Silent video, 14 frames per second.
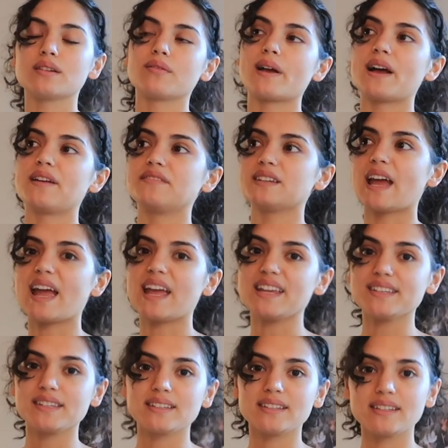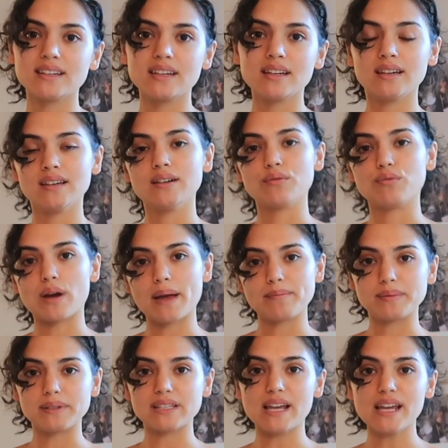around 8
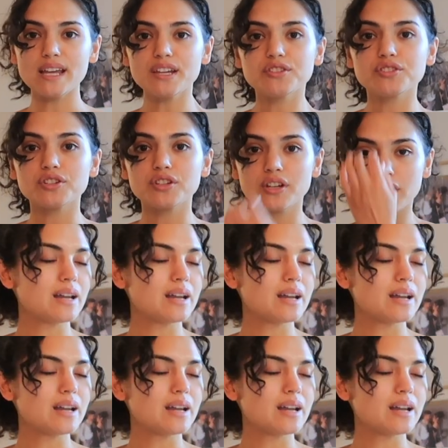reps each.